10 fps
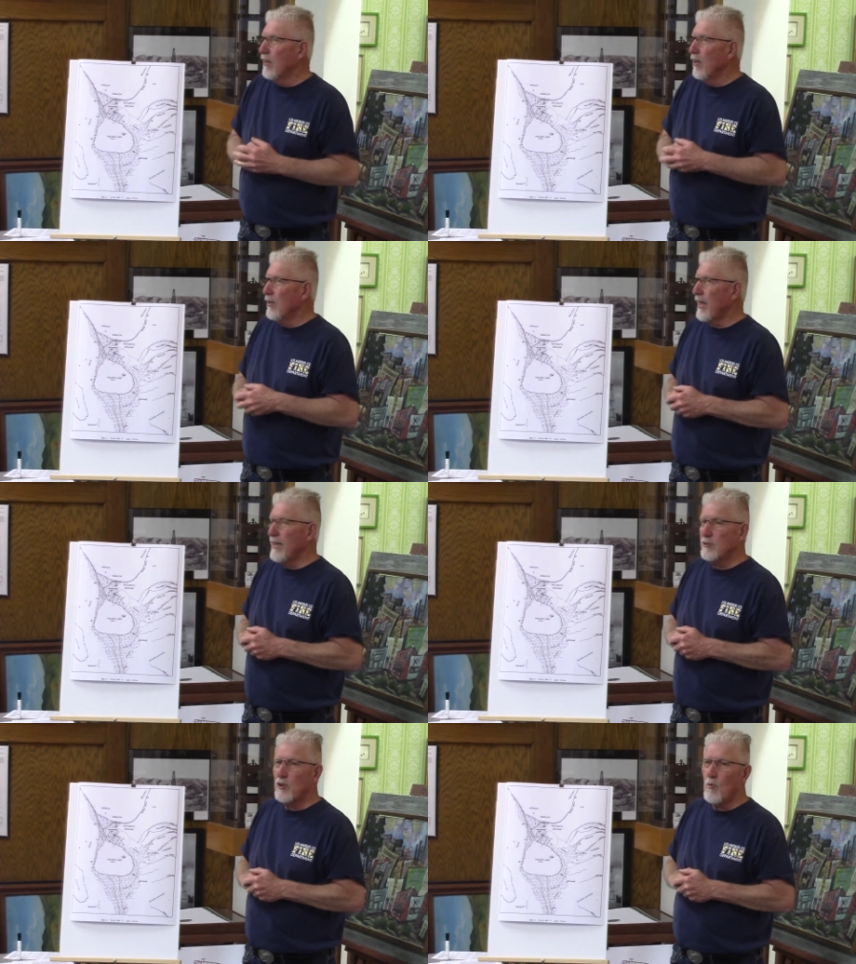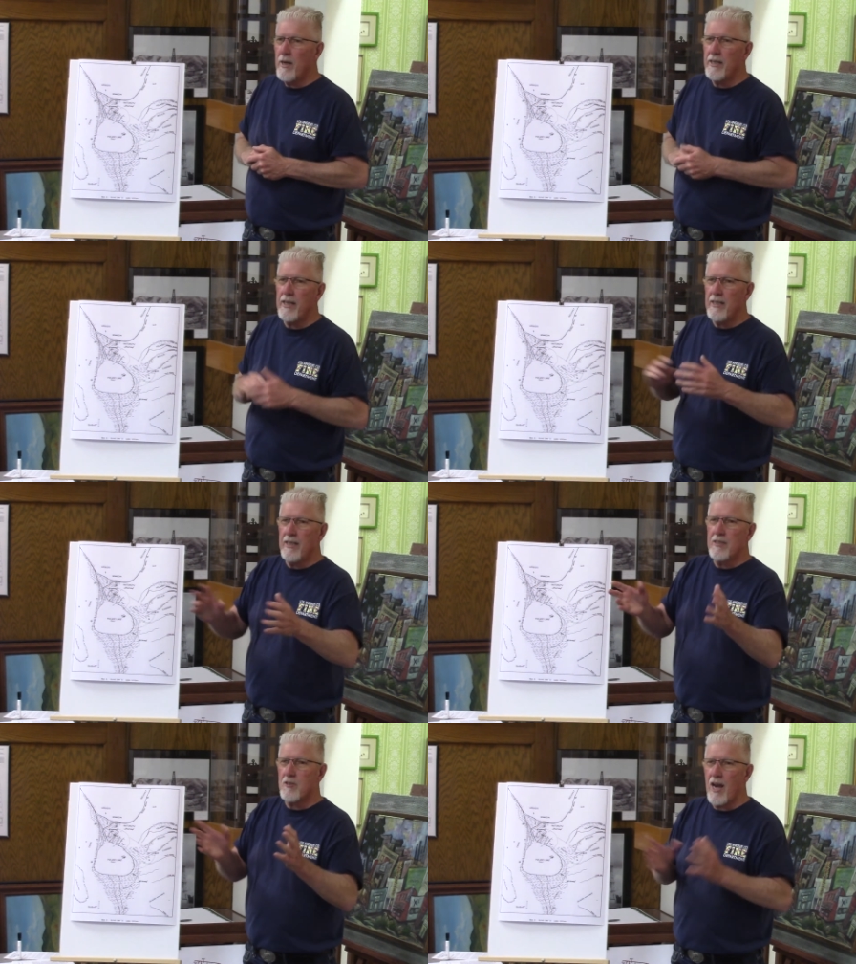Okay, so what
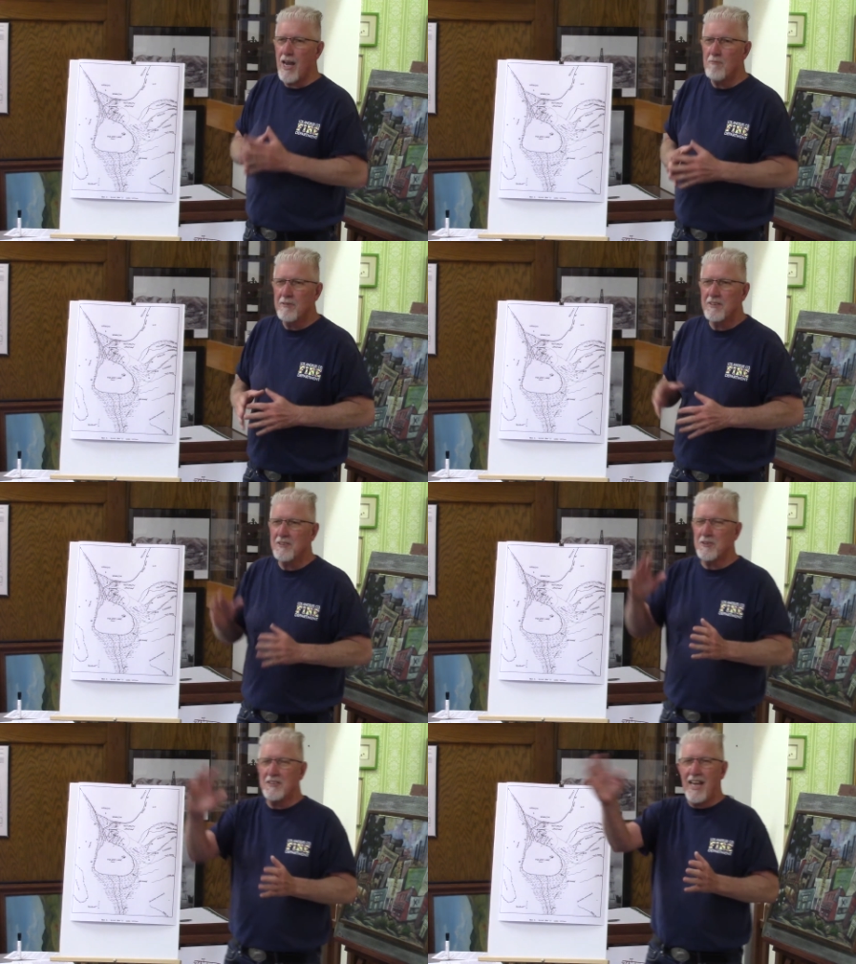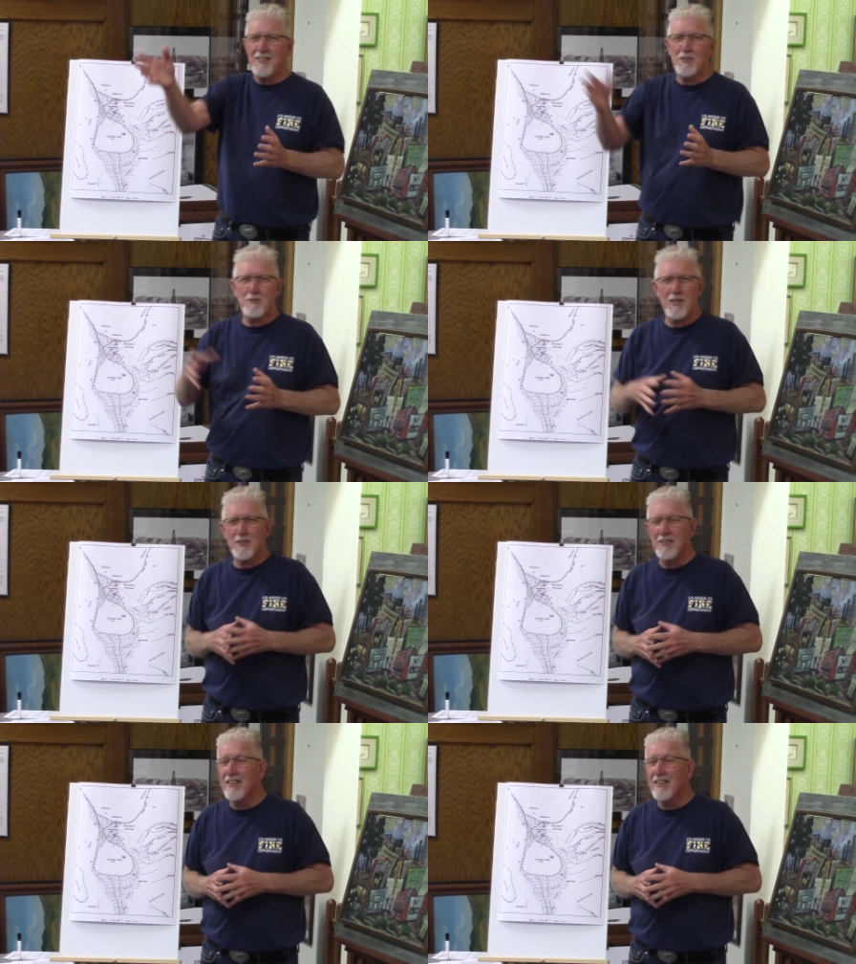Indian tribe, this is Nancy's question,